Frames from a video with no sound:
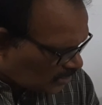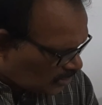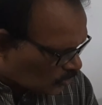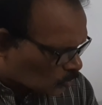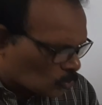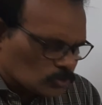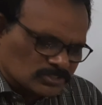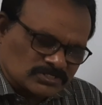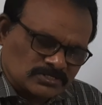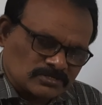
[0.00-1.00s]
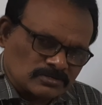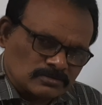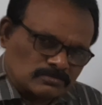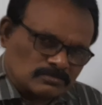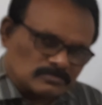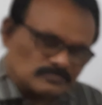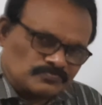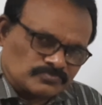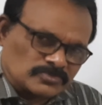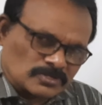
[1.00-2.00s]
Root,
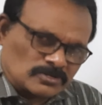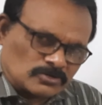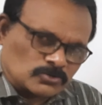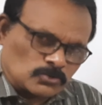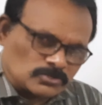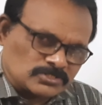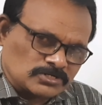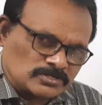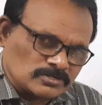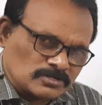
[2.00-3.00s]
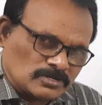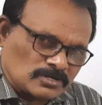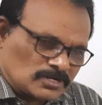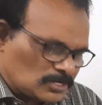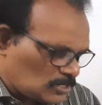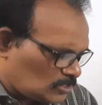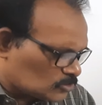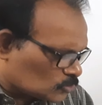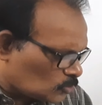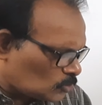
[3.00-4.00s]

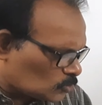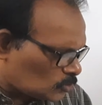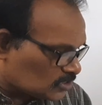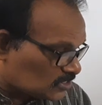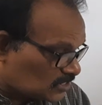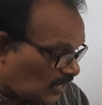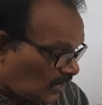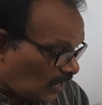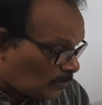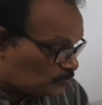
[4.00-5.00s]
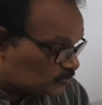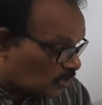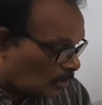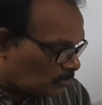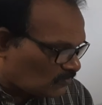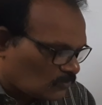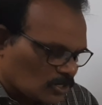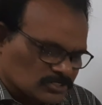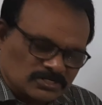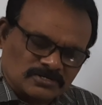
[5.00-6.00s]
through root they absorb
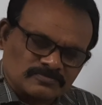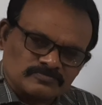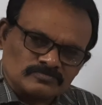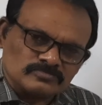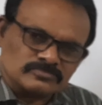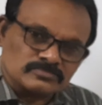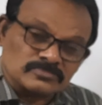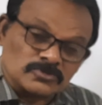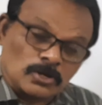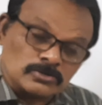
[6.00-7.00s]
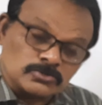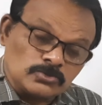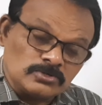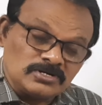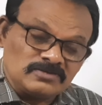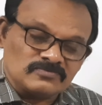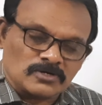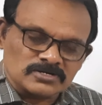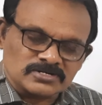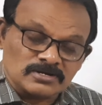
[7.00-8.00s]
water, not only
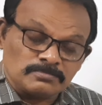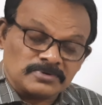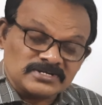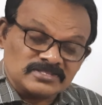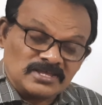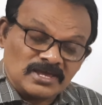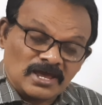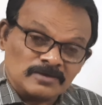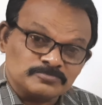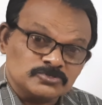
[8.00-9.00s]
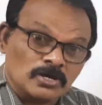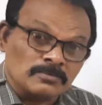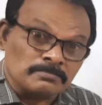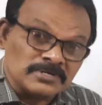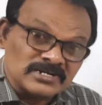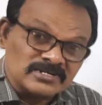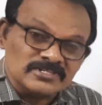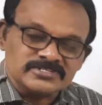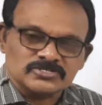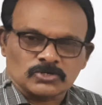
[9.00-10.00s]
water but they absorb
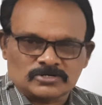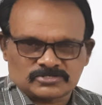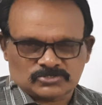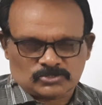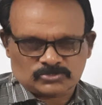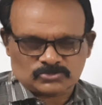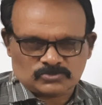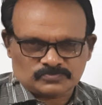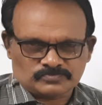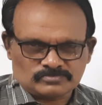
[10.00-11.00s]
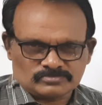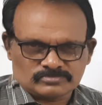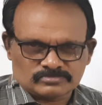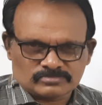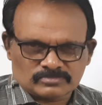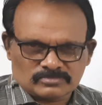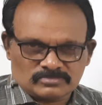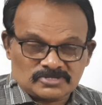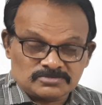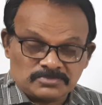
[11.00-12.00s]
mineral salts also.
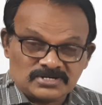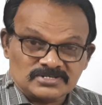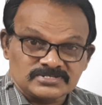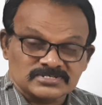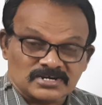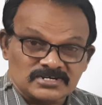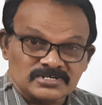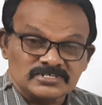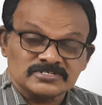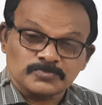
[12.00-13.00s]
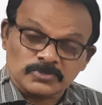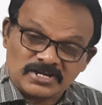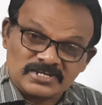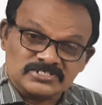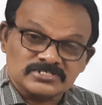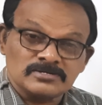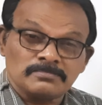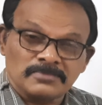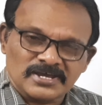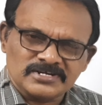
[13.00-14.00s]
These minerals contains
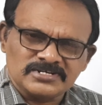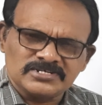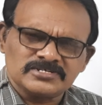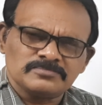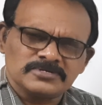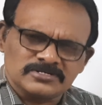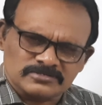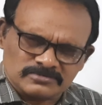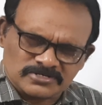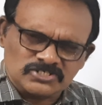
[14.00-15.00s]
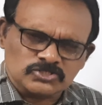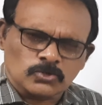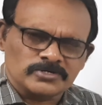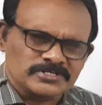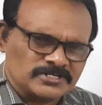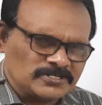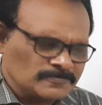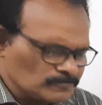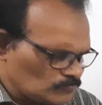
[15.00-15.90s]
potassium, magnesium in rich quantity.